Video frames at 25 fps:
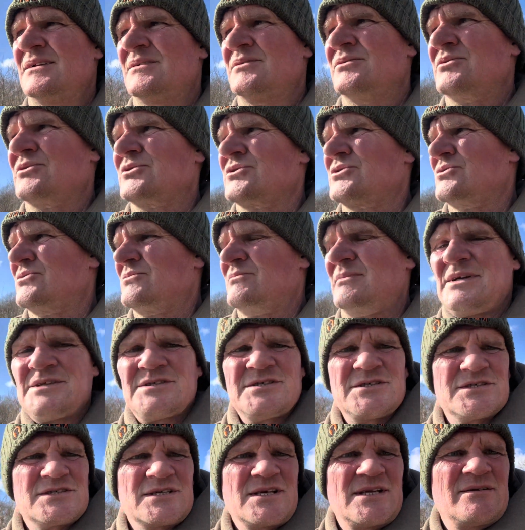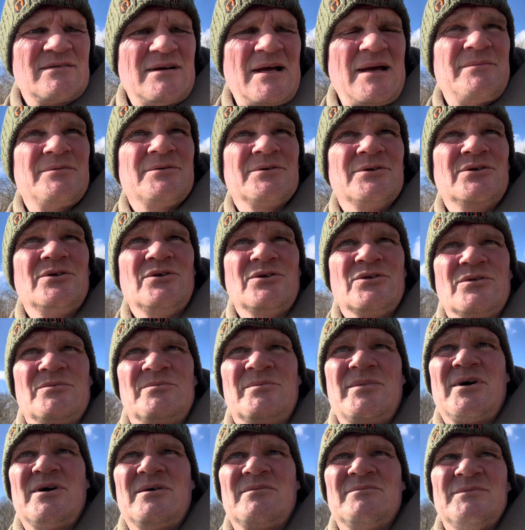Not sure much is going to happen, not on the
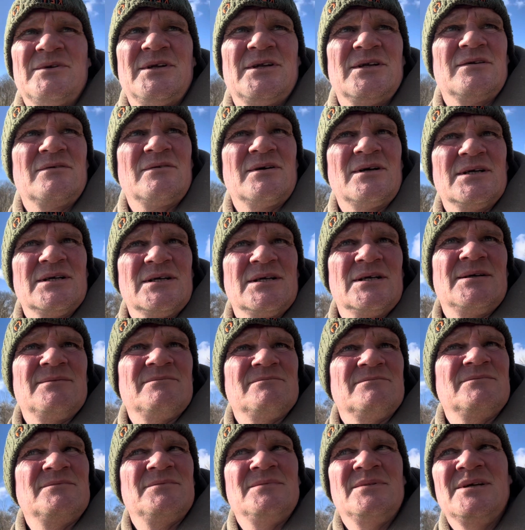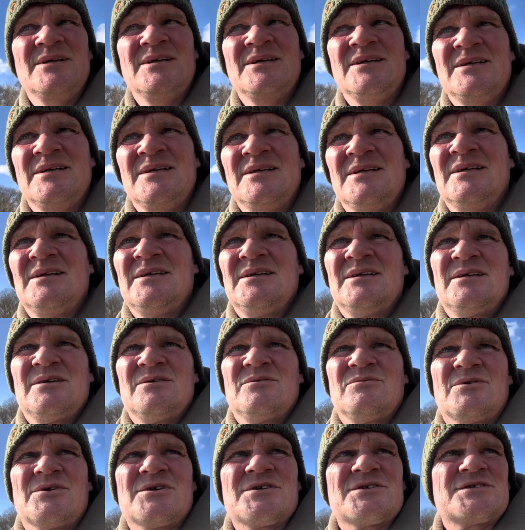bottom anyway,
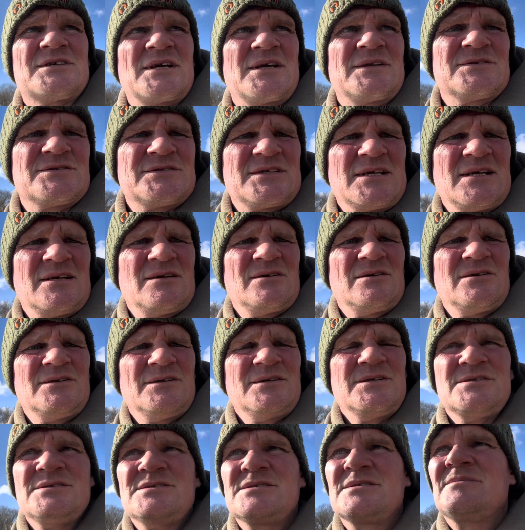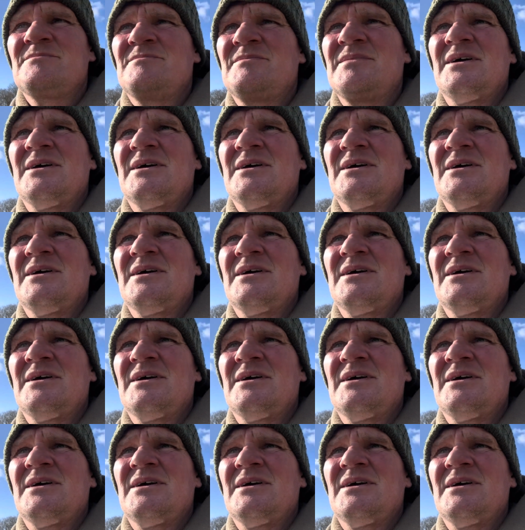while the sun's out like this.